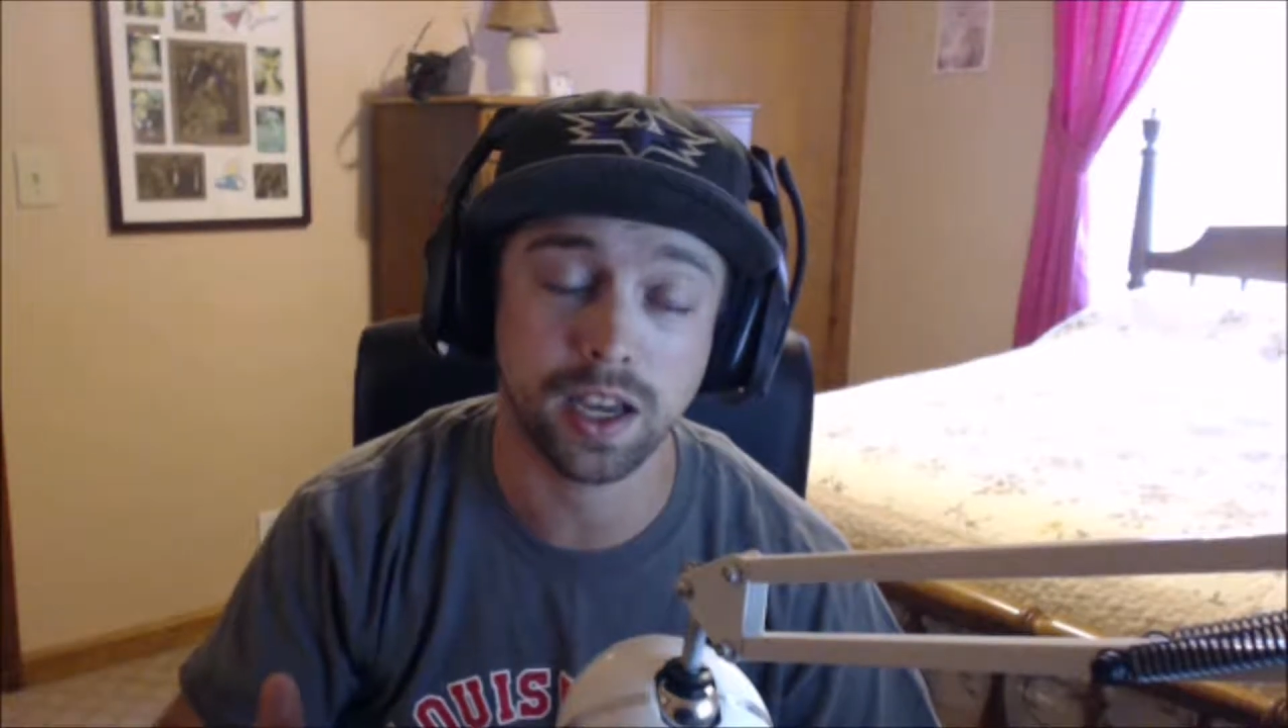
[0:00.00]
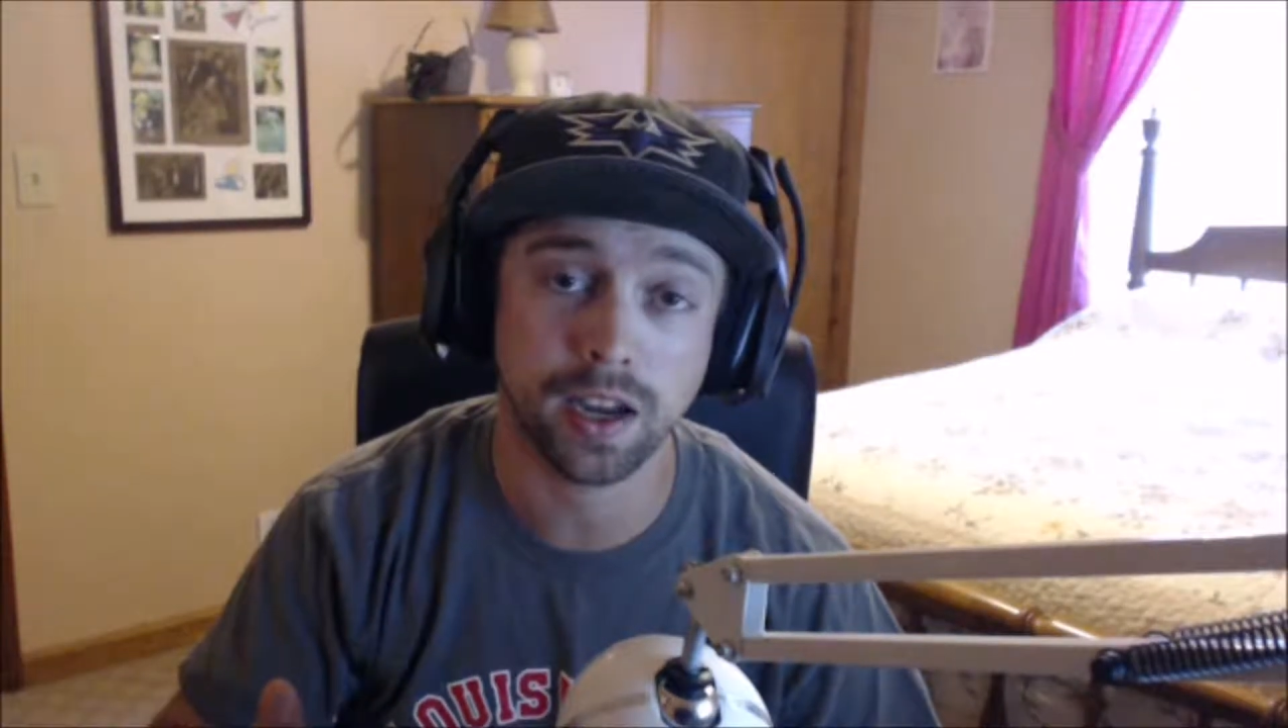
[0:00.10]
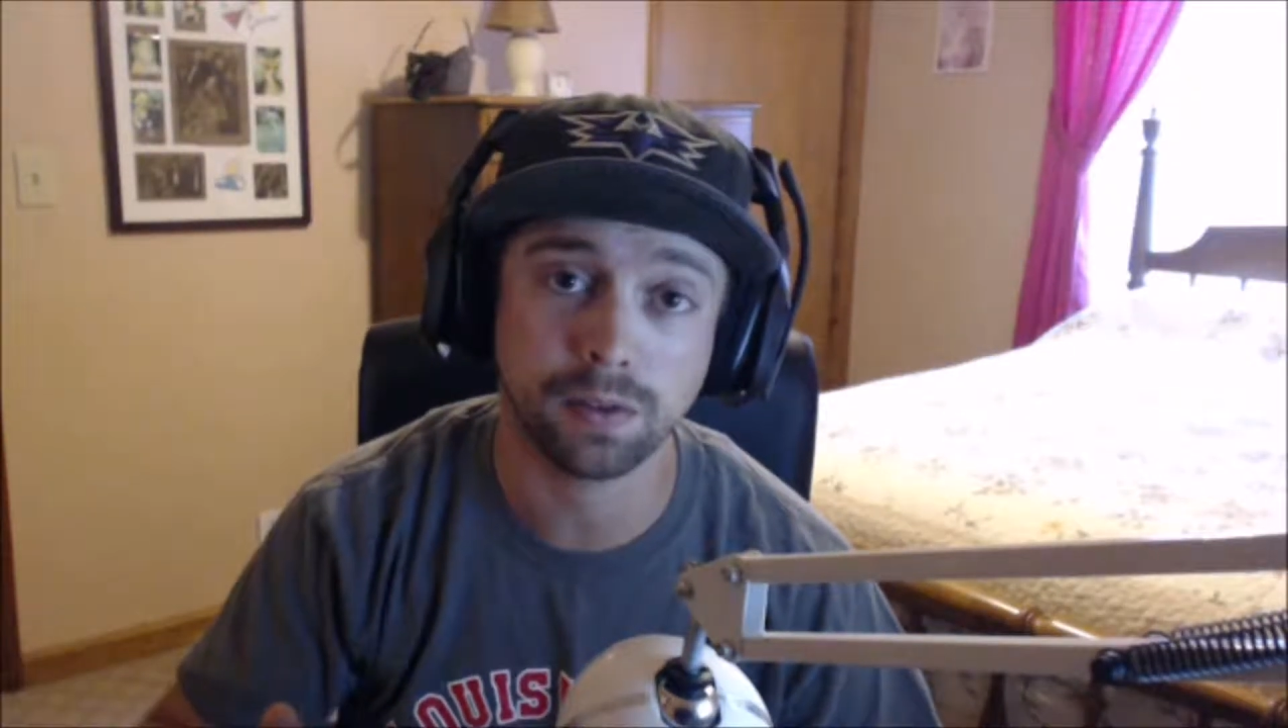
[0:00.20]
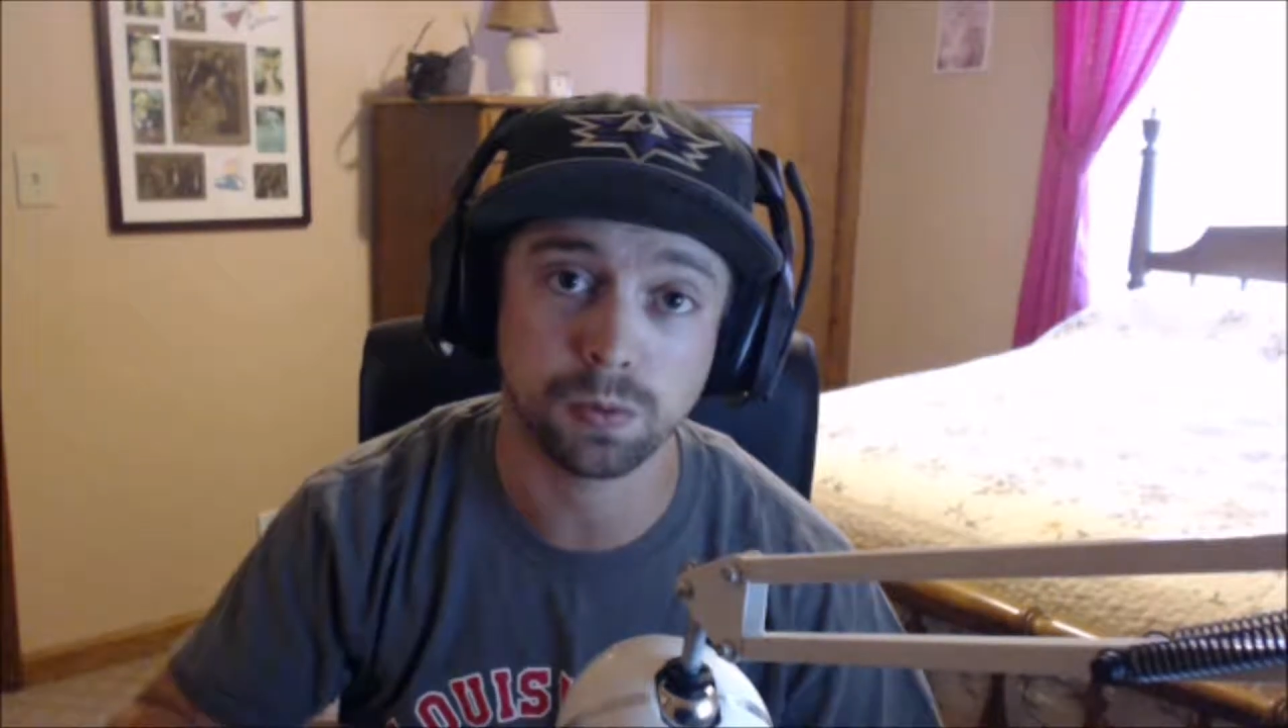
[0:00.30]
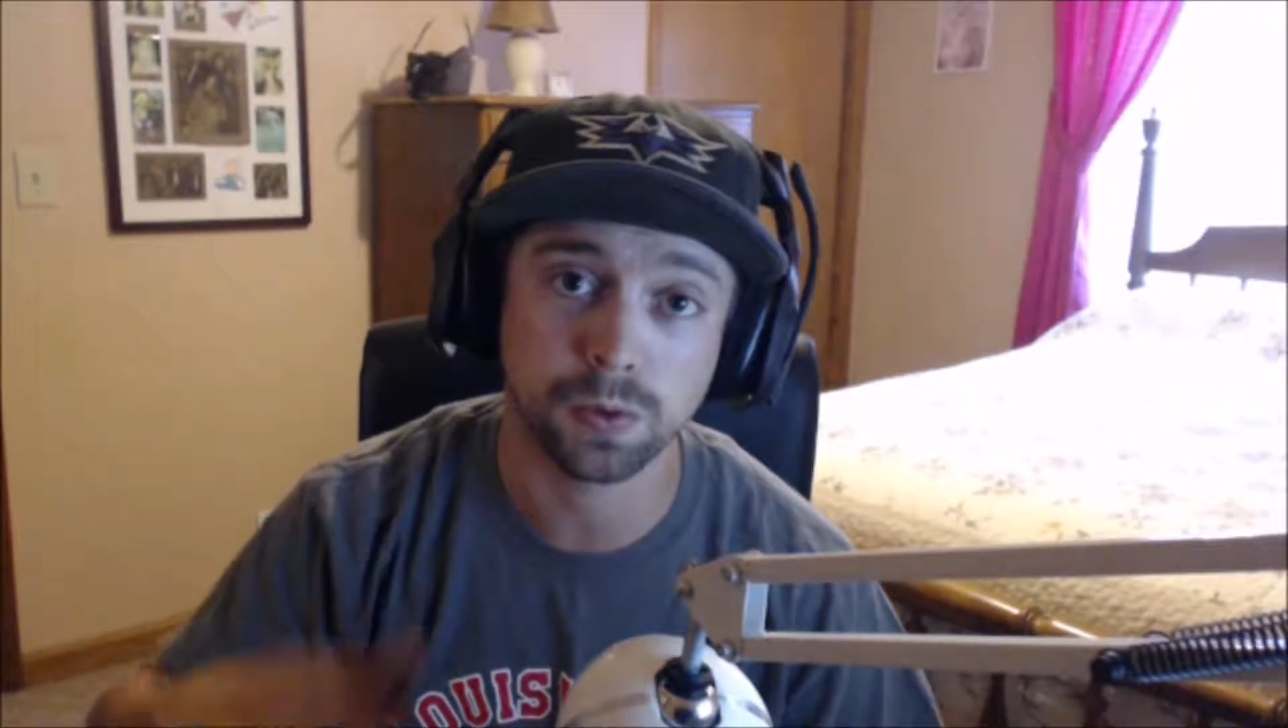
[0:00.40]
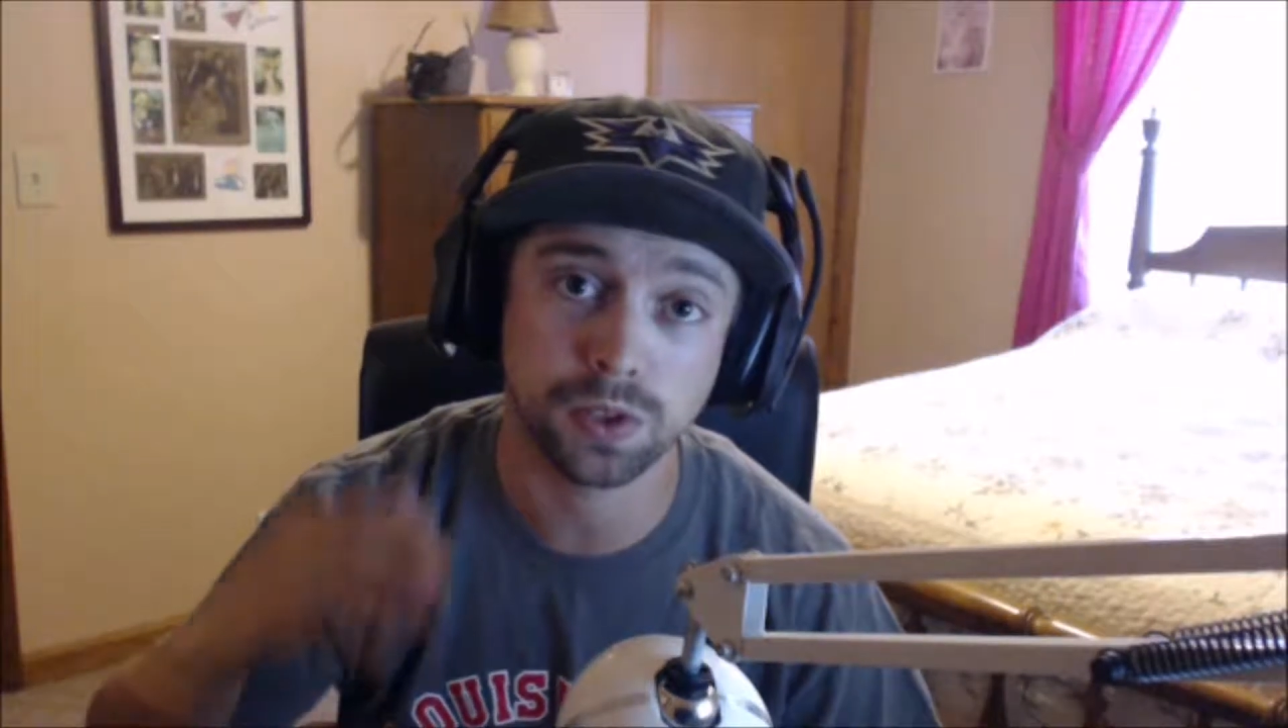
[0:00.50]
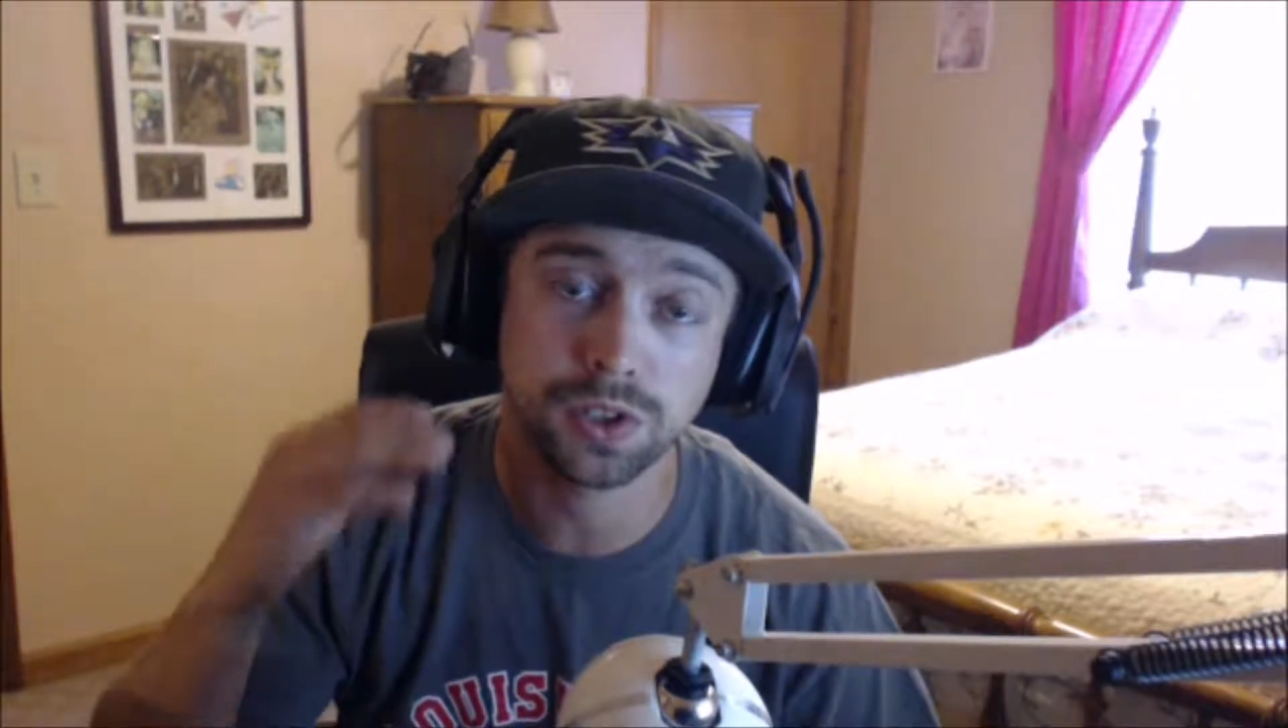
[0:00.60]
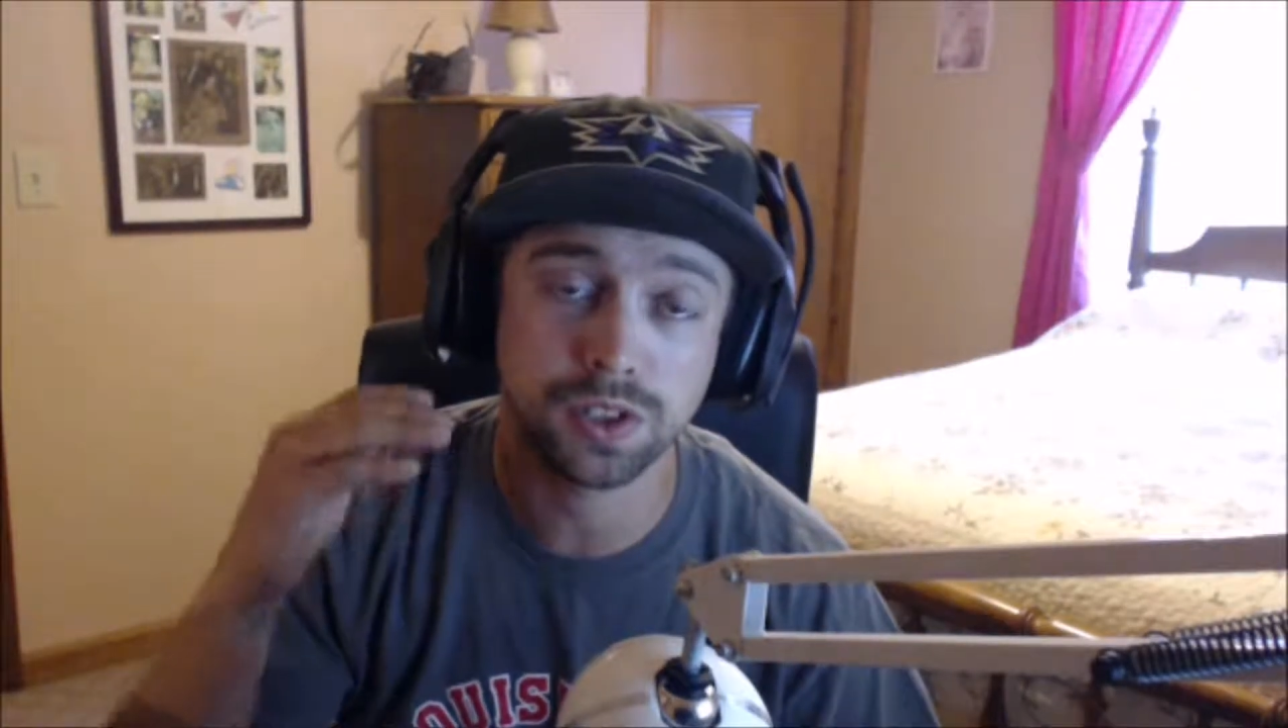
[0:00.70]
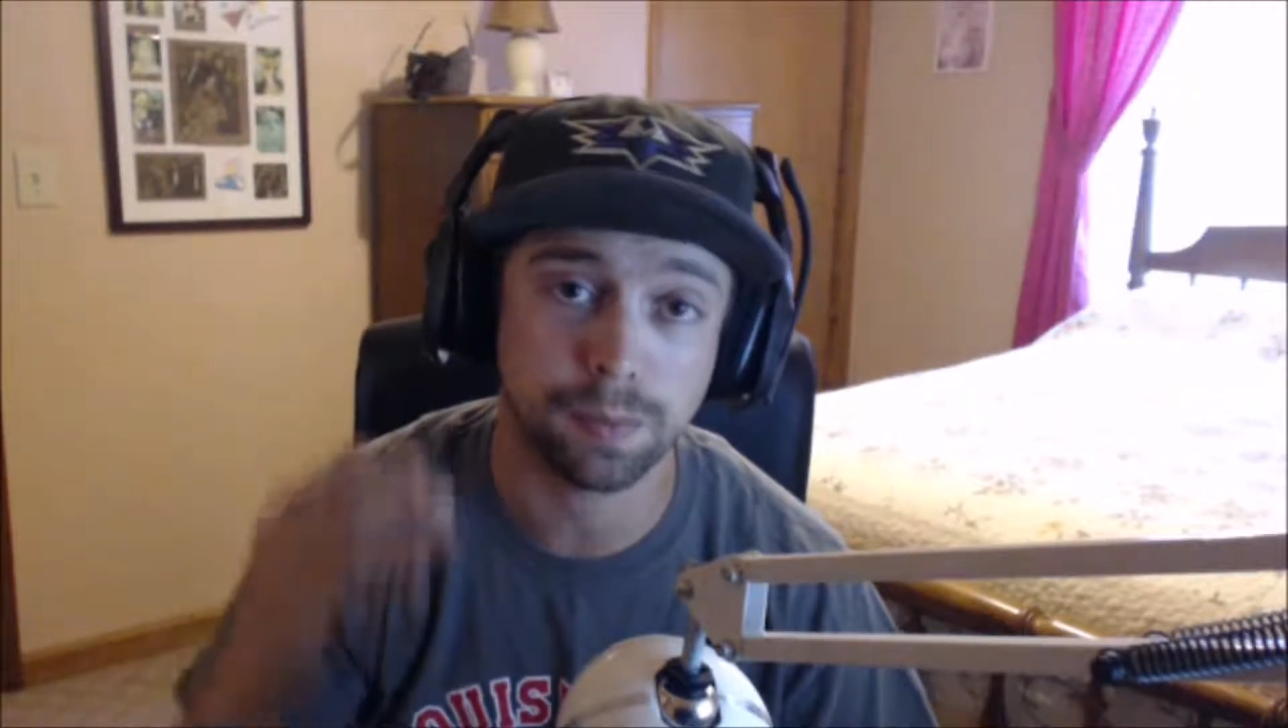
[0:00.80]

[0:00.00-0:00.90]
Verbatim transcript: afterwards